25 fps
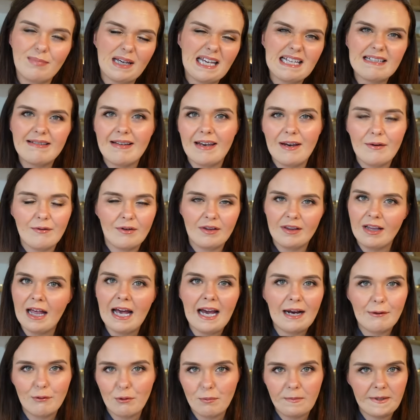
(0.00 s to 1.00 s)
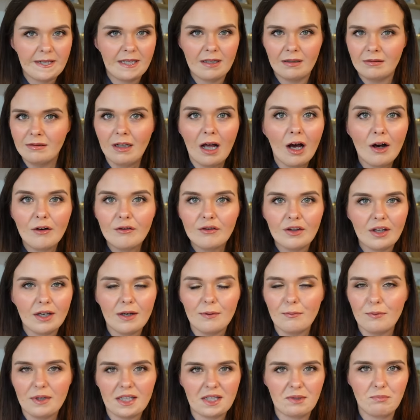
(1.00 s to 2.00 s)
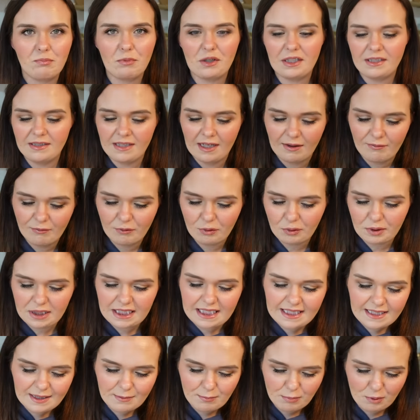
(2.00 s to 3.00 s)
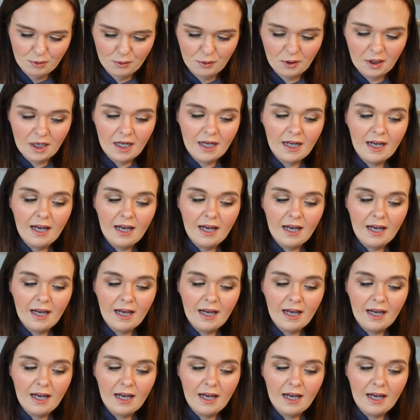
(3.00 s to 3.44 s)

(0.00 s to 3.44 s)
bits here and there up in the loft that we can bring down for Easter, but